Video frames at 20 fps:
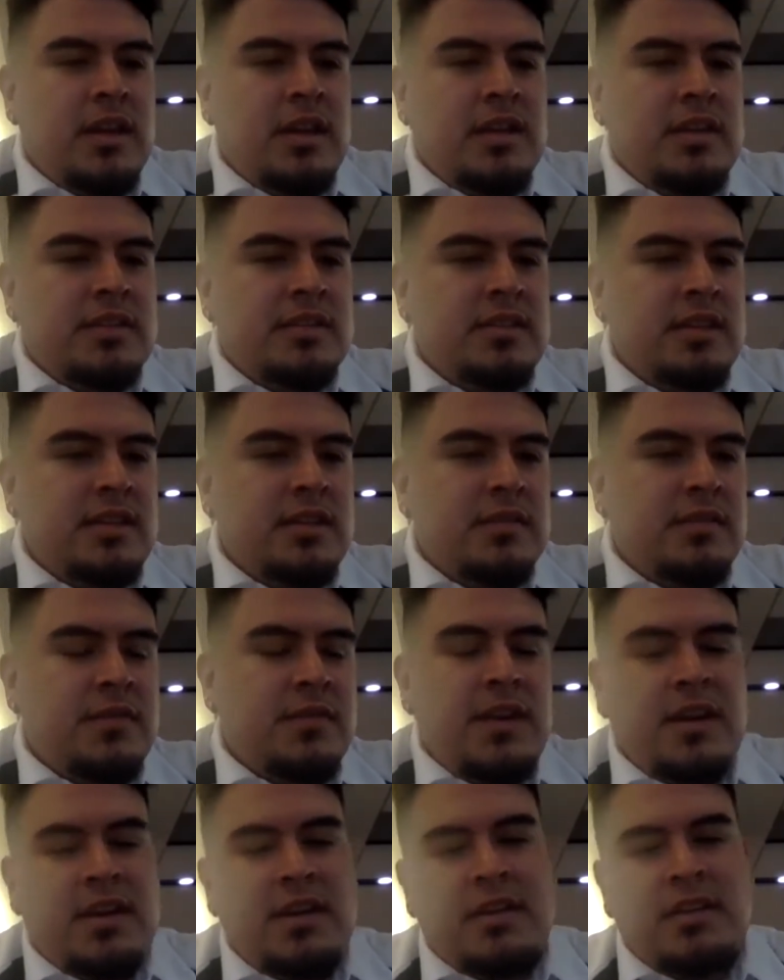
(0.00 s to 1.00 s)

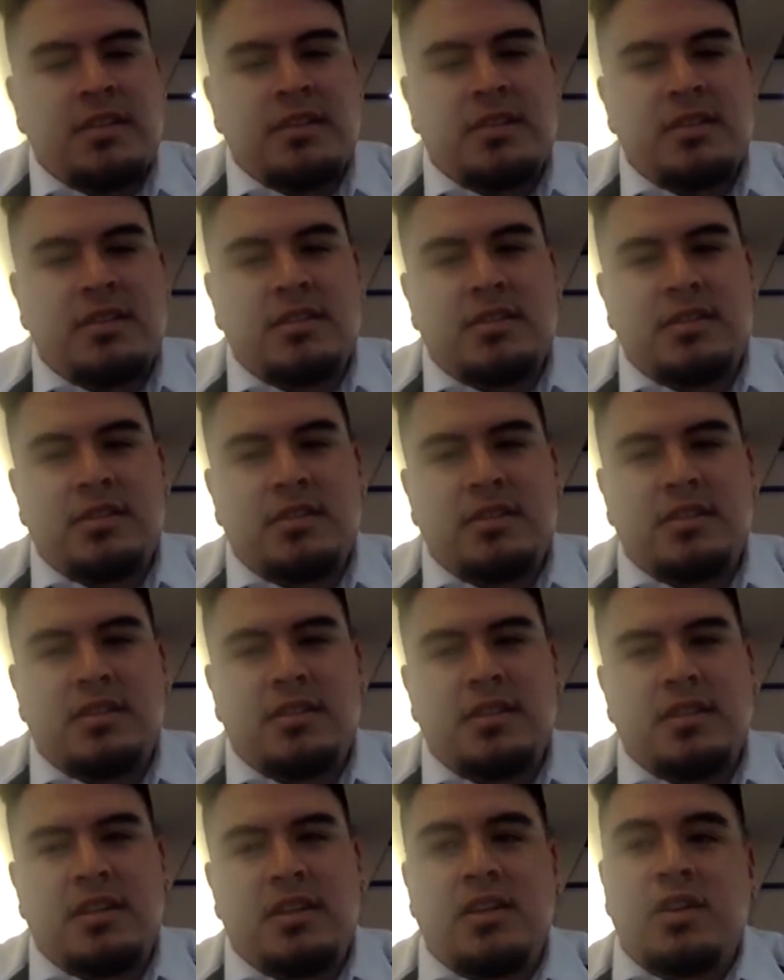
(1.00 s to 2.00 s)
signifies
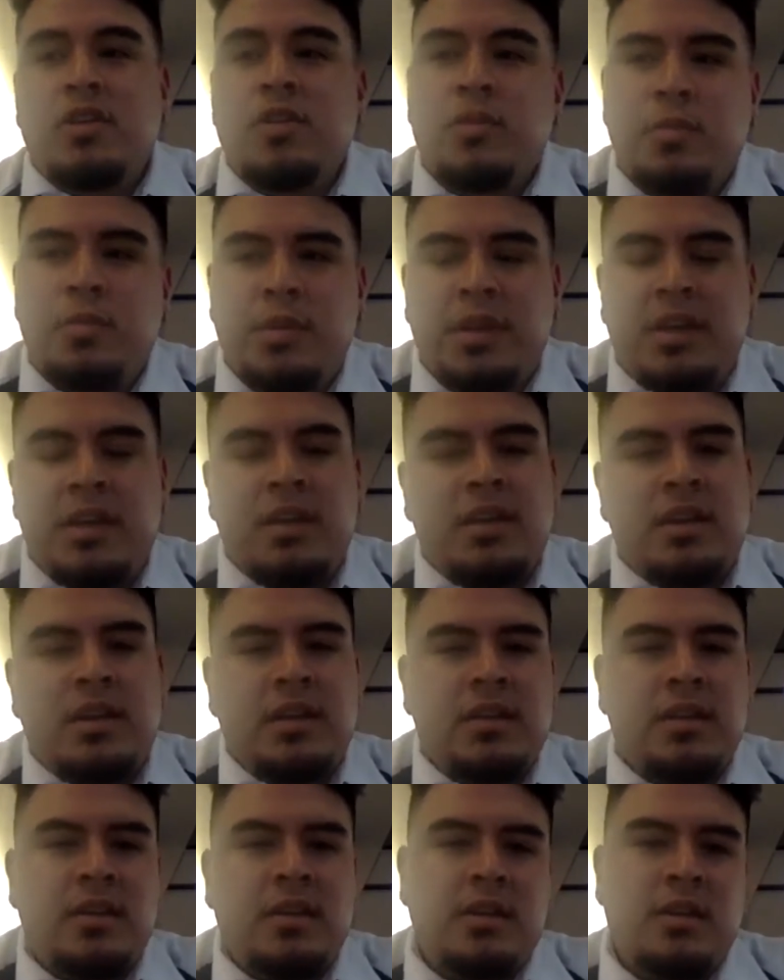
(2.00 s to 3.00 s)
a new
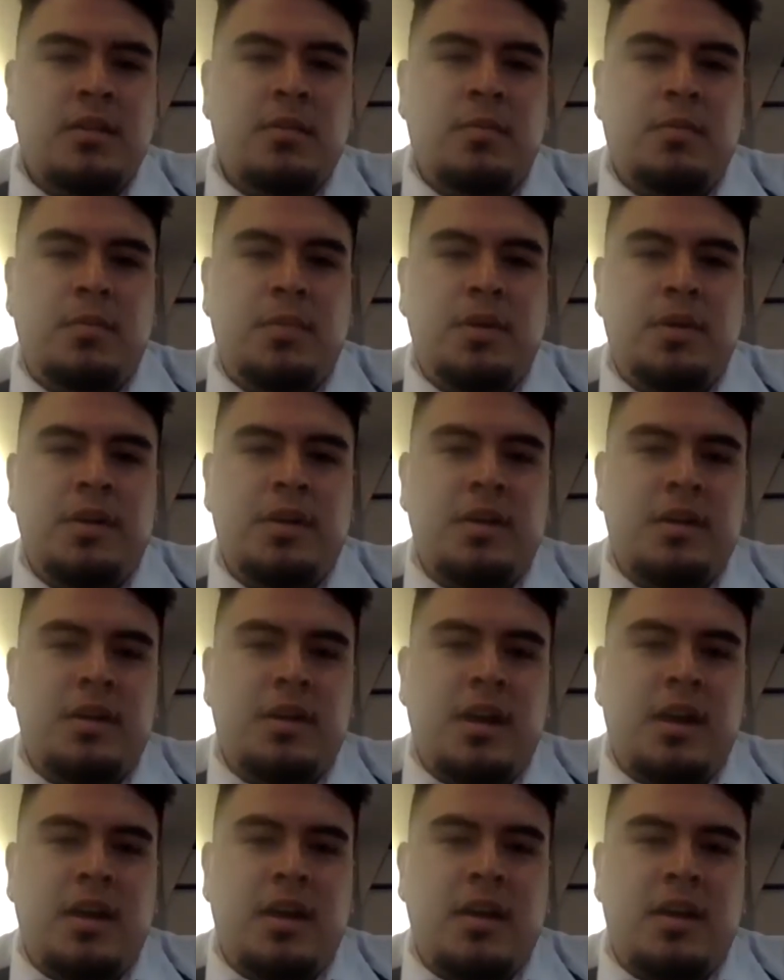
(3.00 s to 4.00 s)
beginning, but
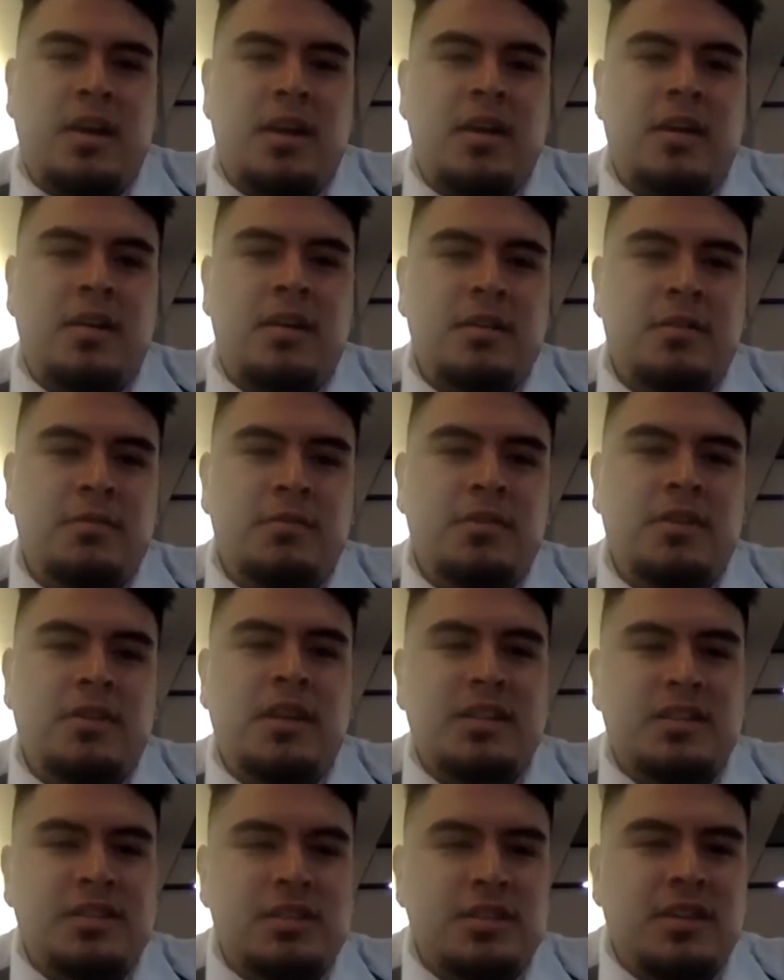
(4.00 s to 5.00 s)
I would
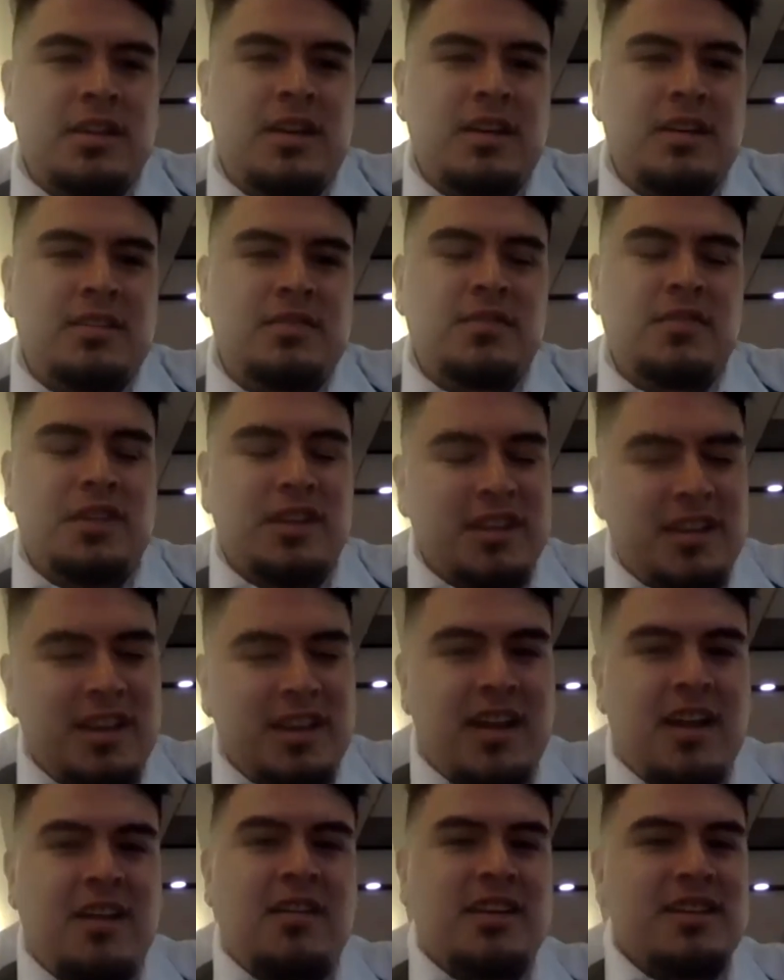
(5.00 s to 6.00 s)
let you guys figure that
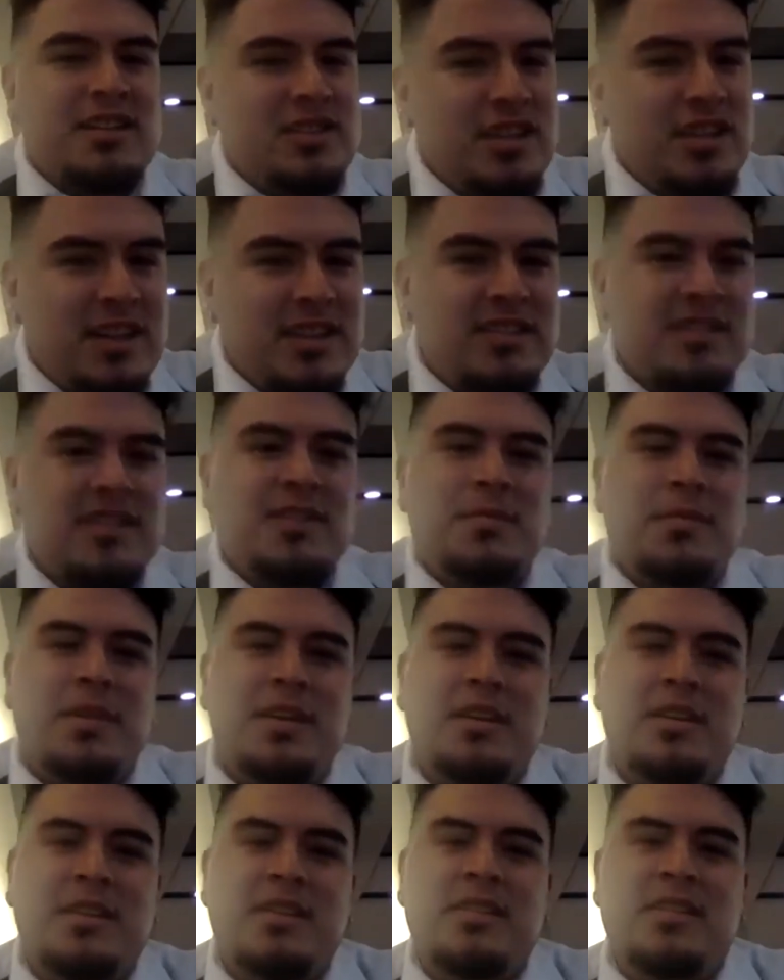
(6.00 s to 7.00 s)
out as you guys come
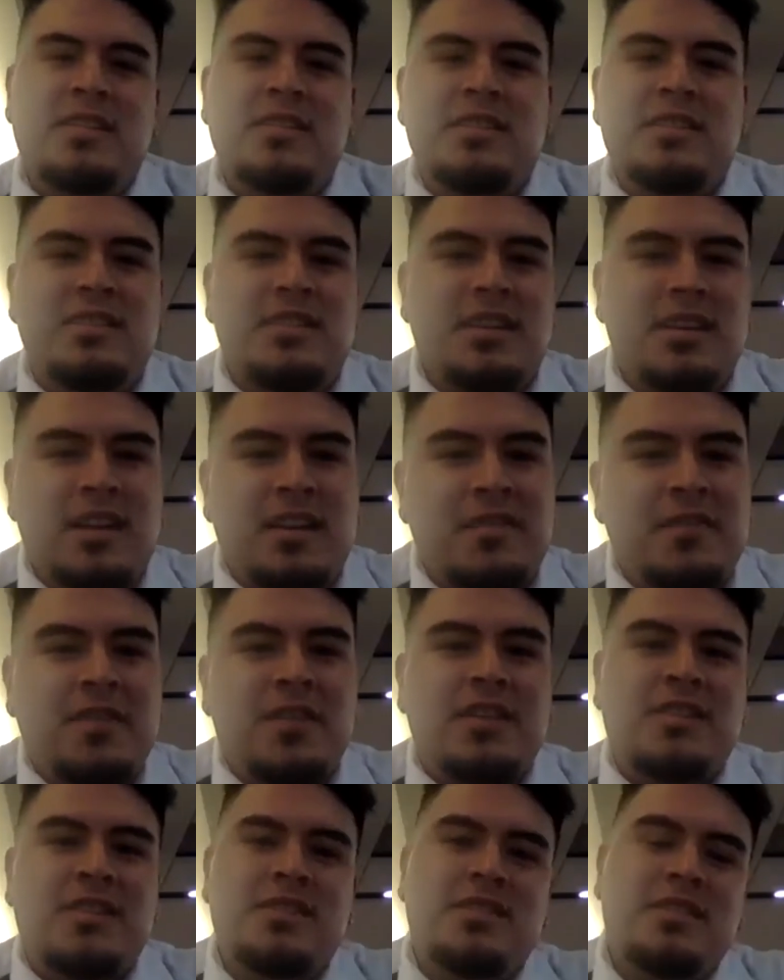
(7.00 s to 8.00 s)
in because there's a
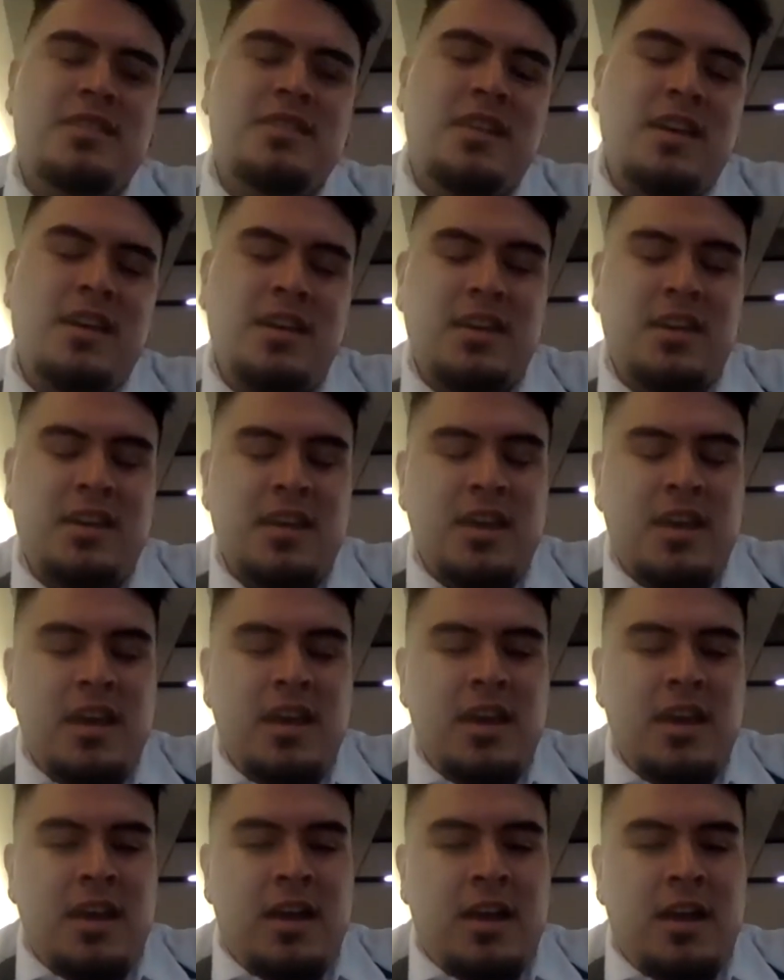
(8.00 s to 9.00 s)
significance to that.
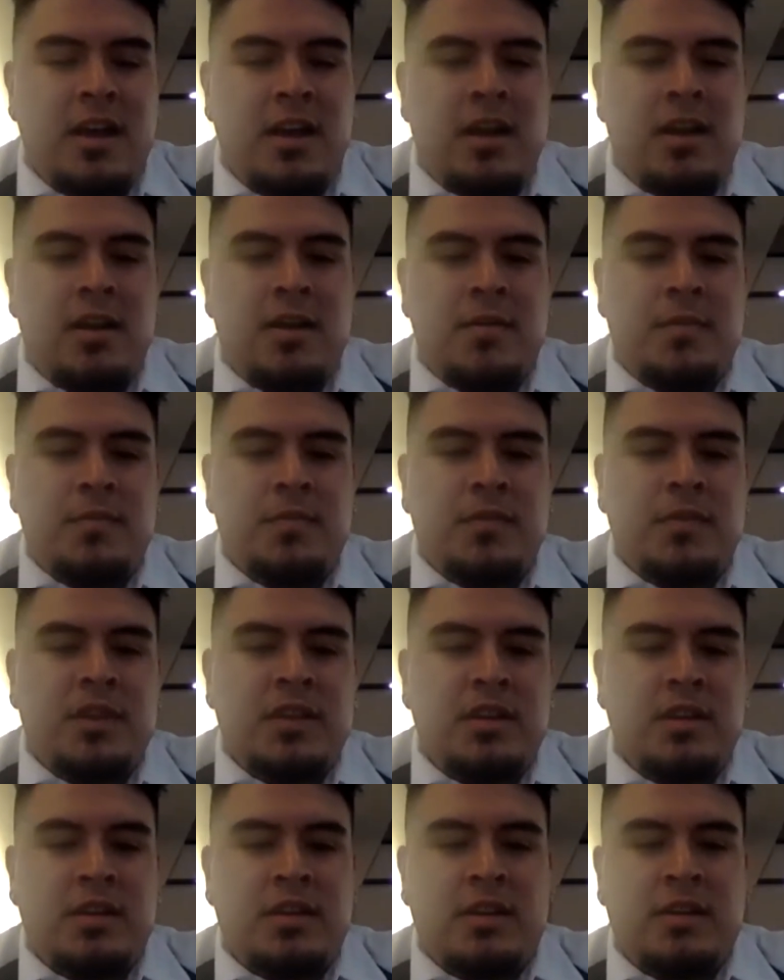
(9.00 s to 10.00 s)

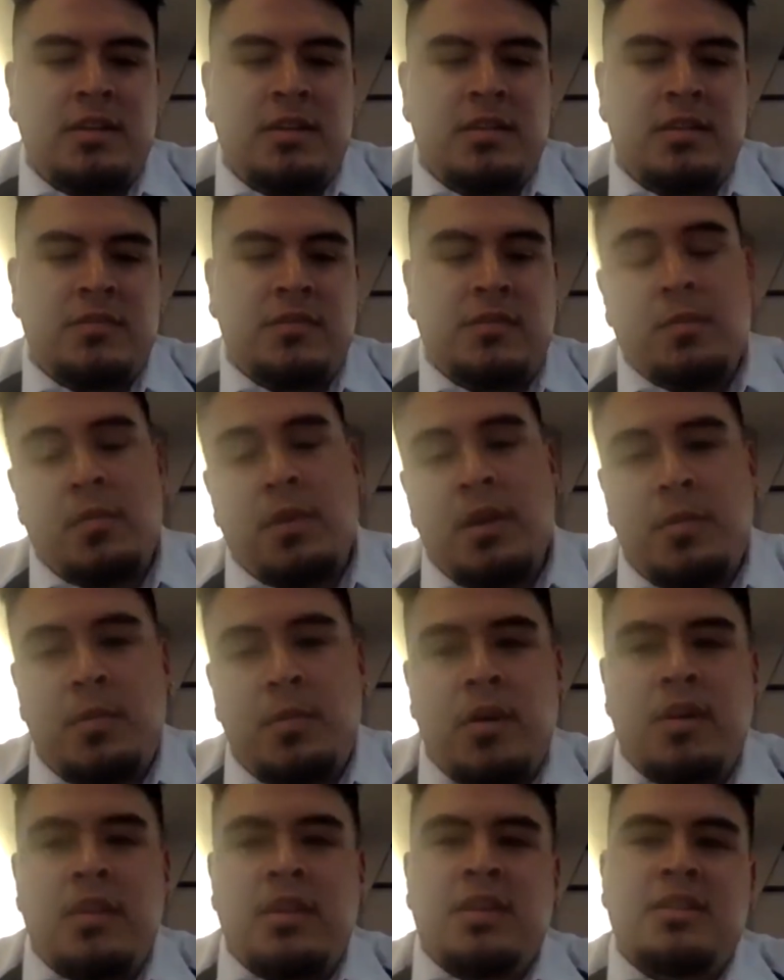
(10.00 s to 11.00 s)
For my
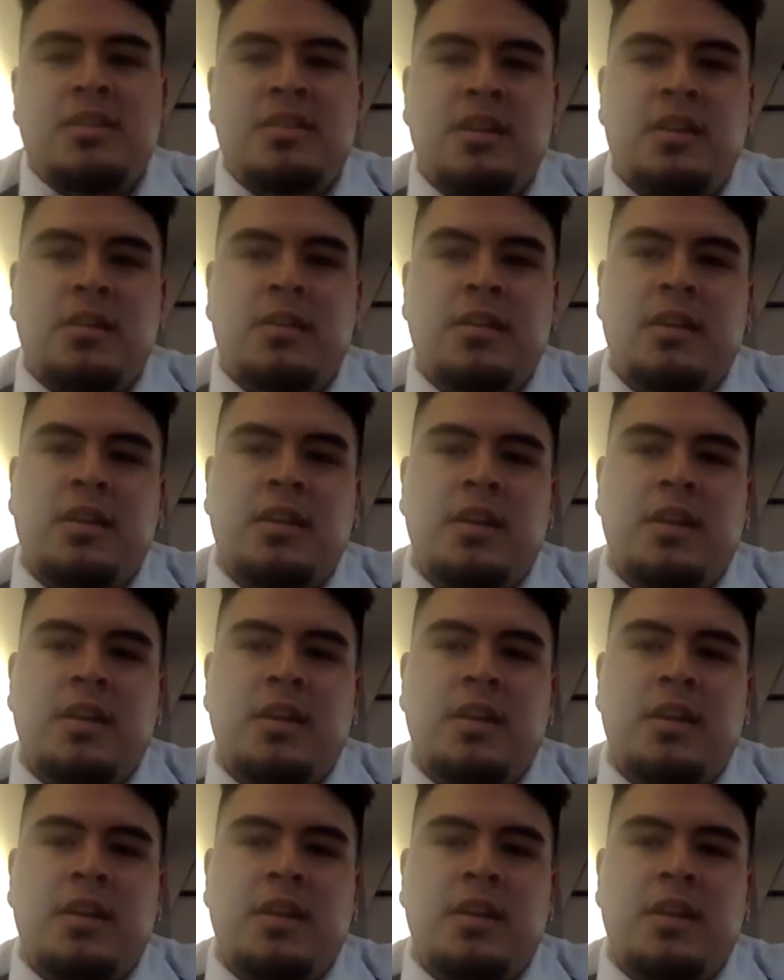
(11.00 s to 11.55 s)
part, the engineering